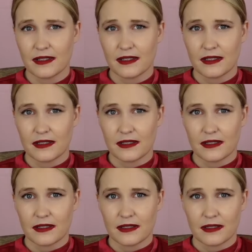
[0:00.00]

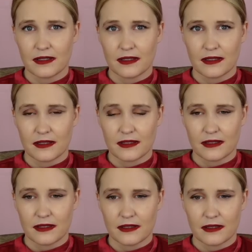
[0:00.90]

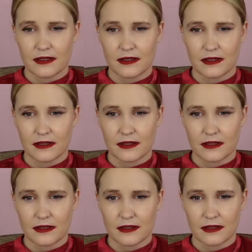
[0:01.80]

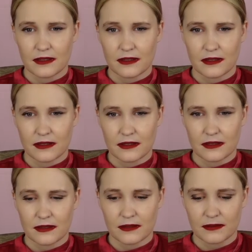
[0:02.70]

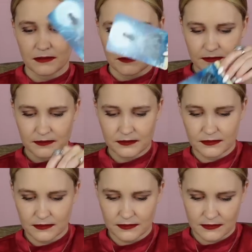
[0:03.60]

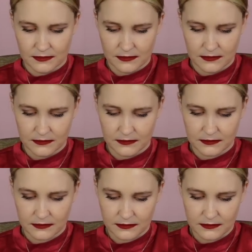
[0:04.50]

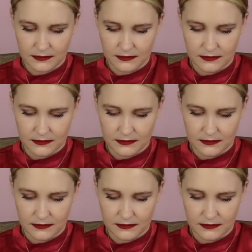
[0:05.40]
(no one is talking)